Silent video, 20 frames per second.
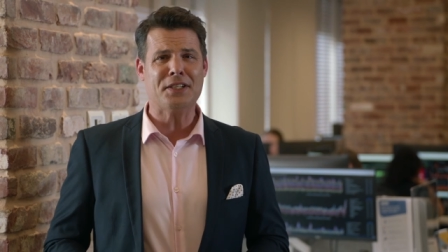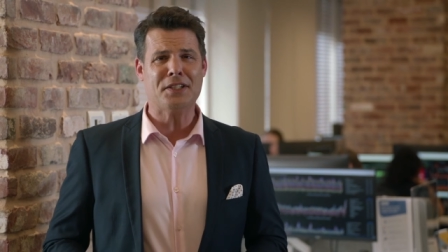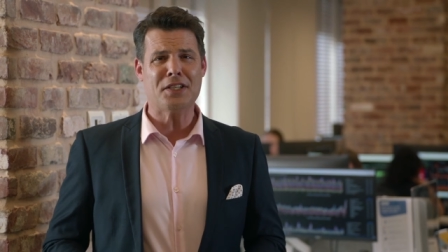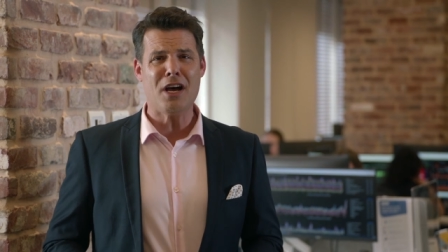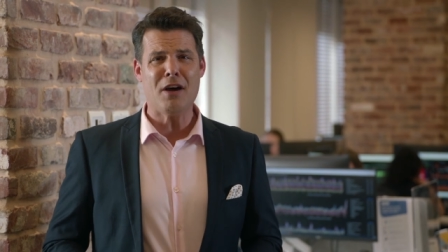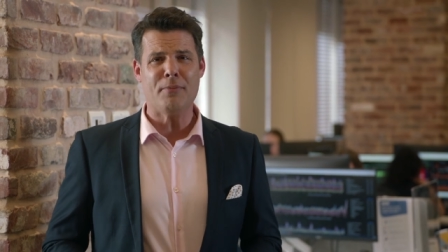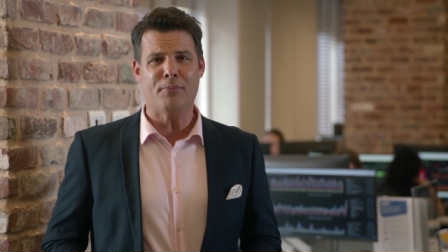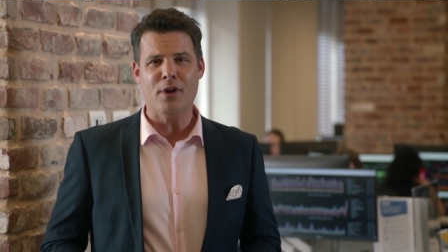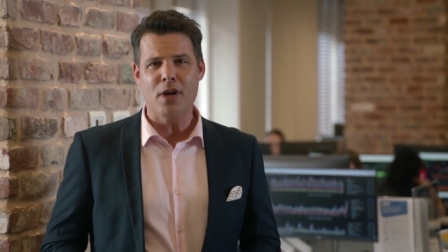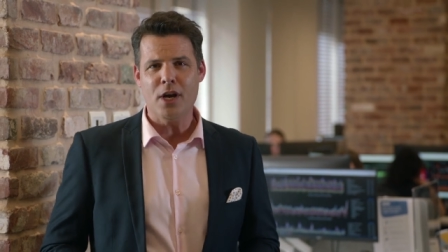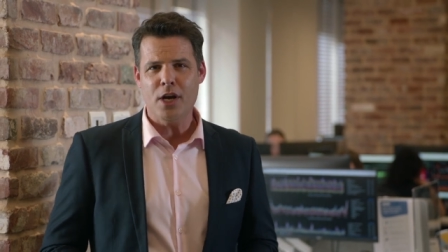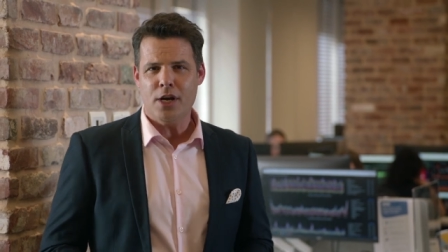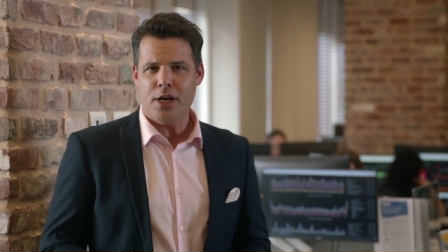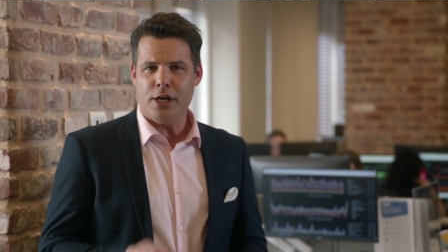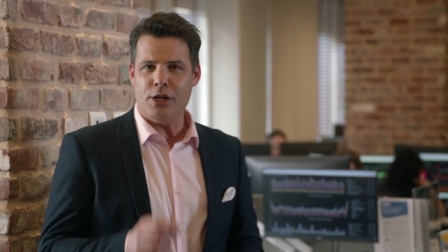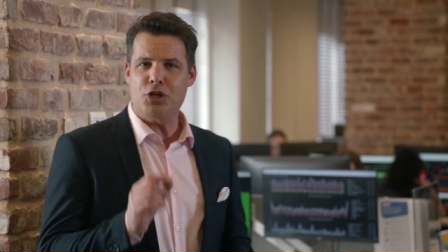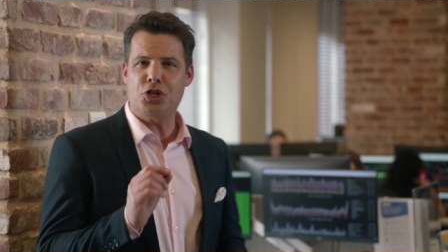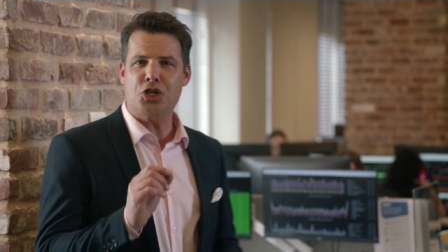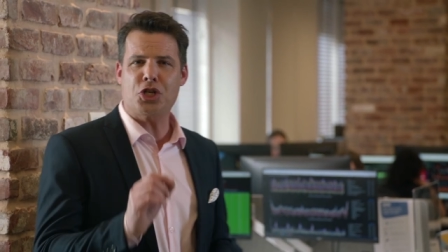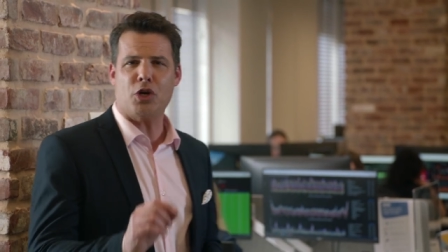us up,
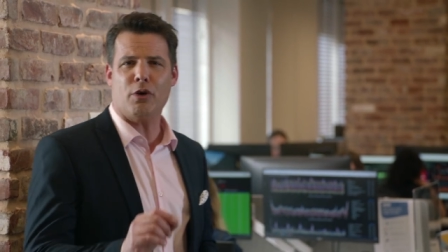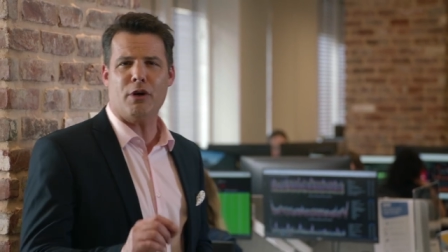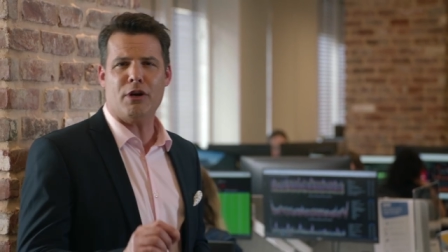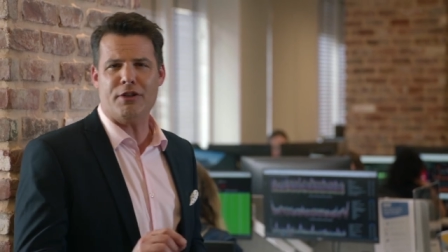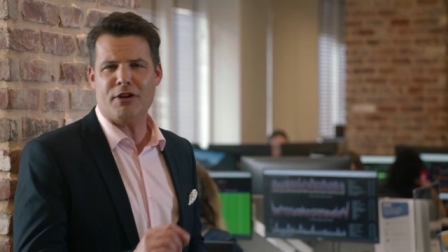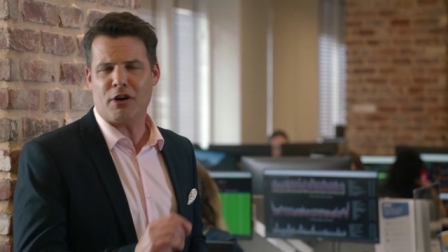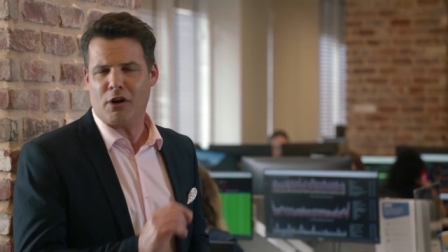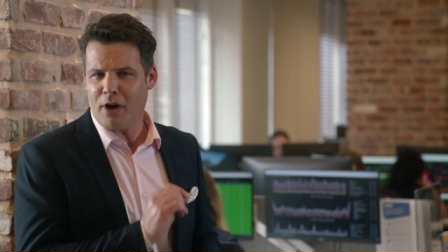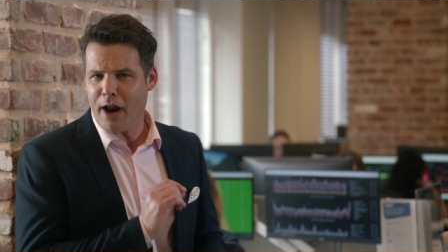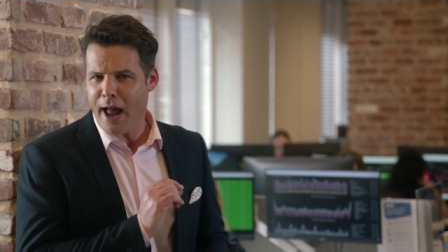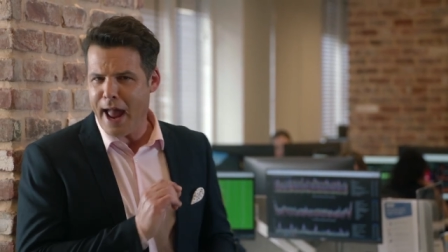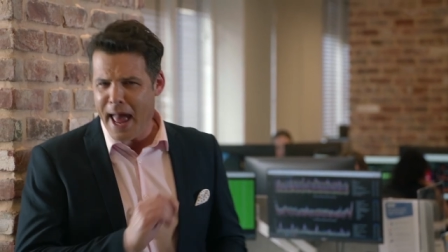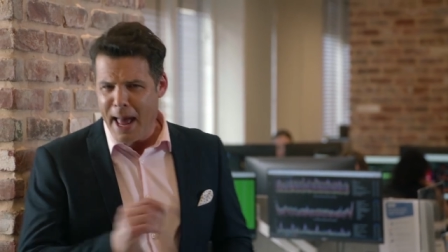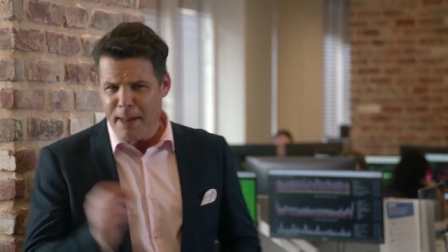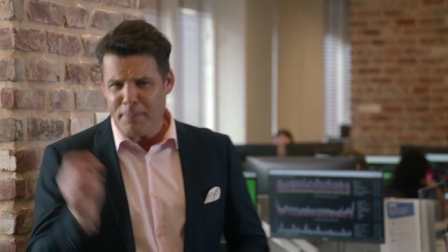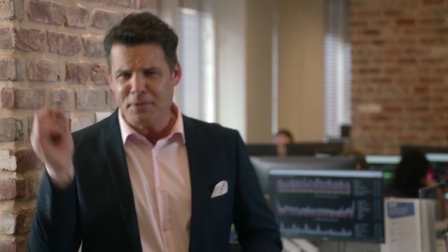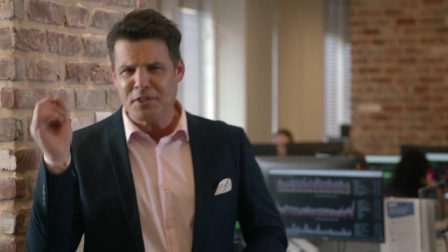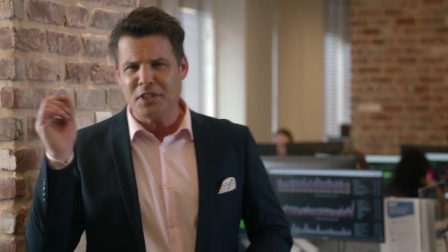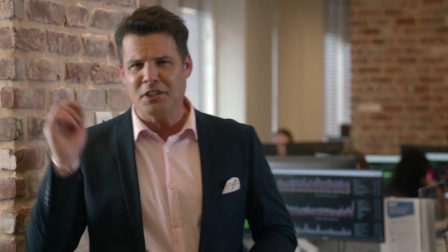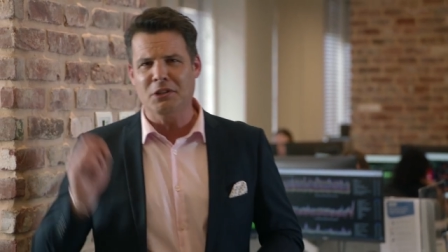ensuring there are
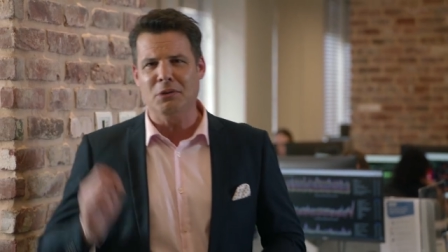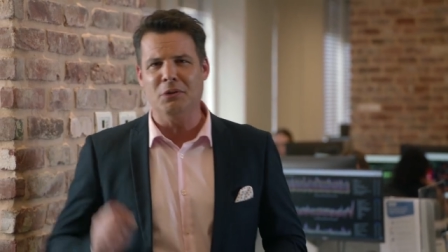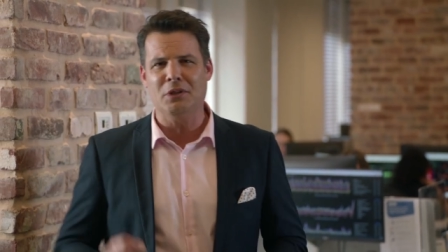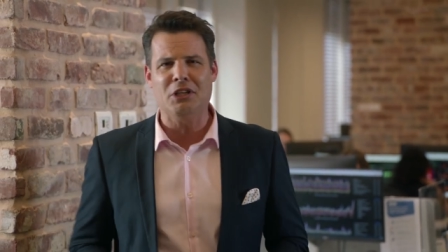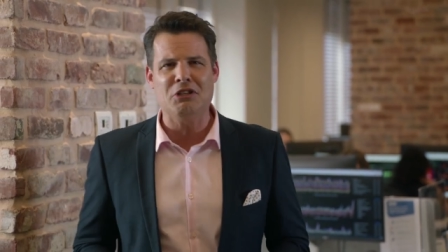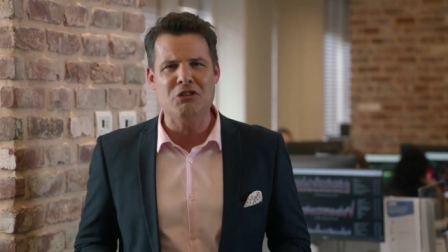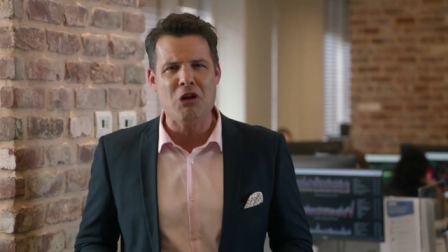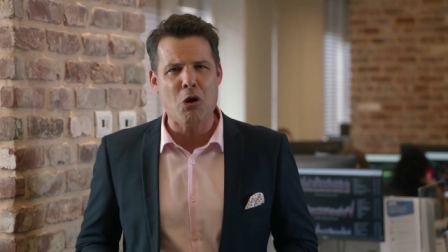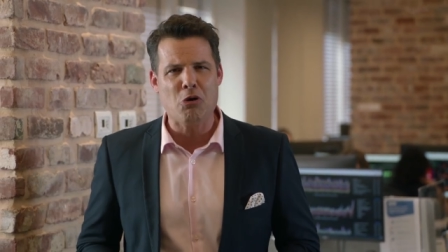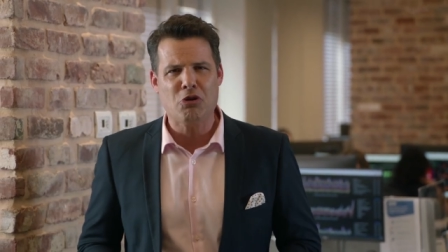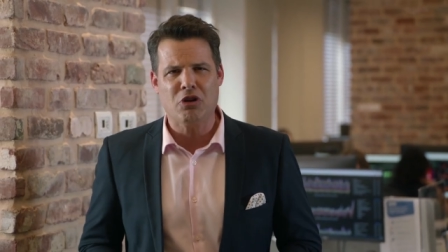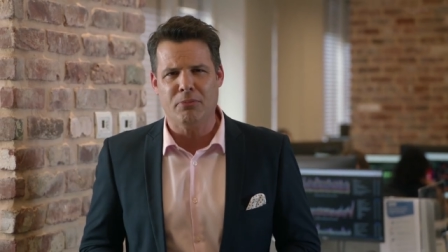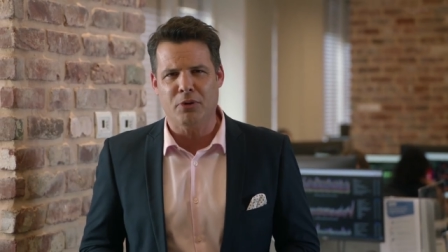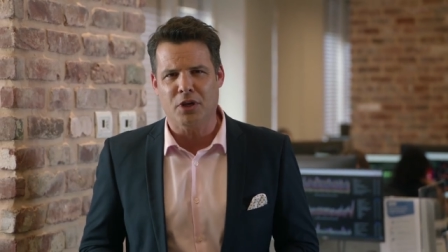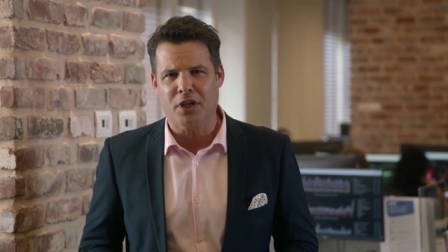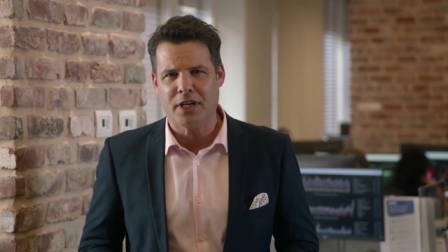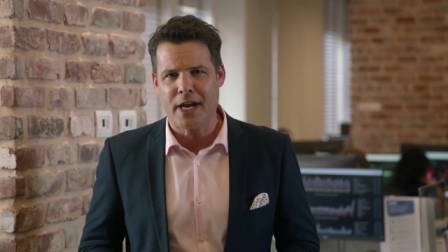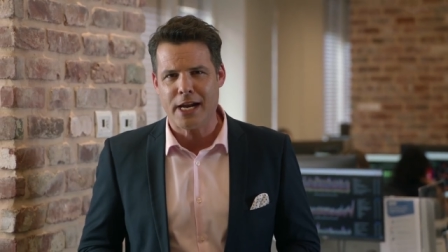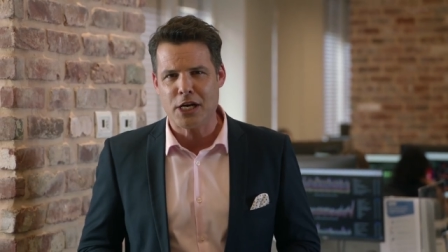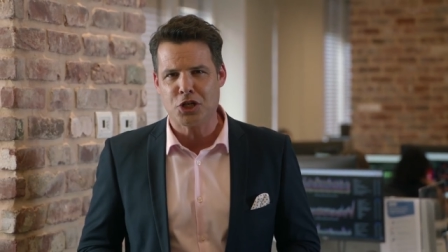absolutely no
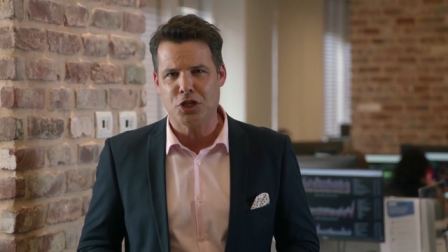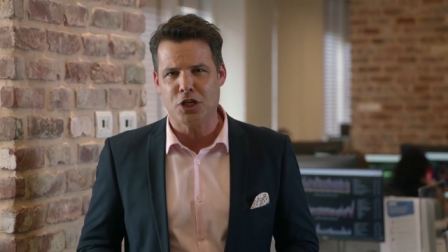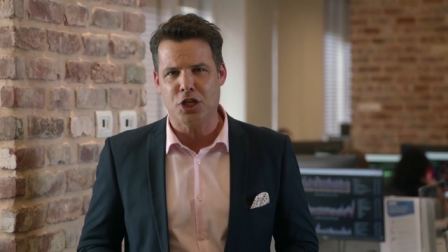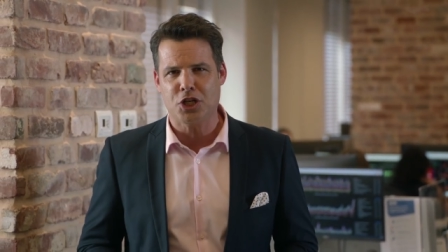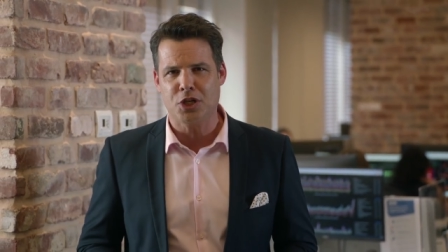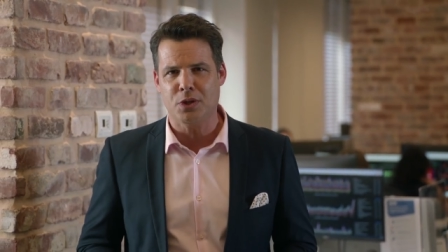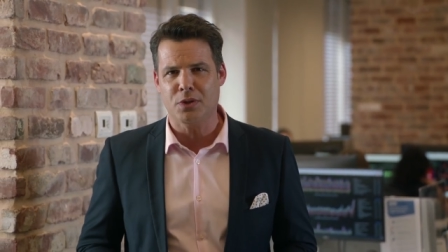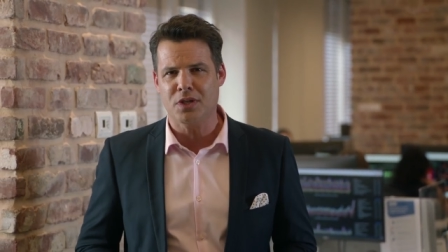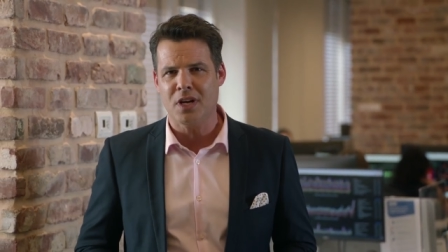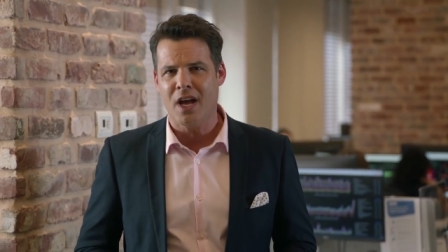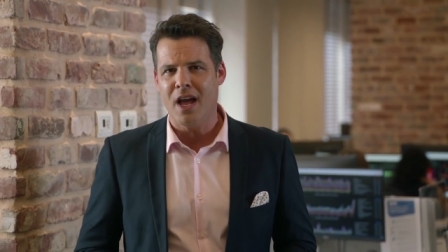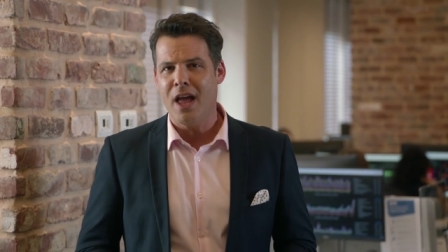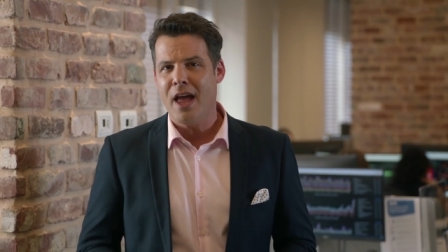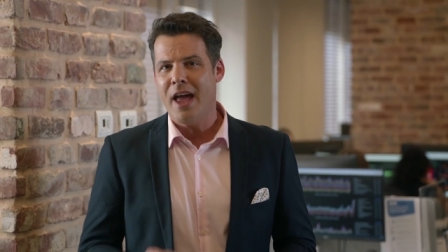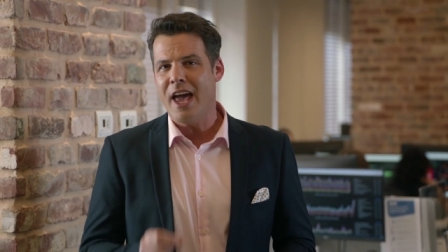communication issues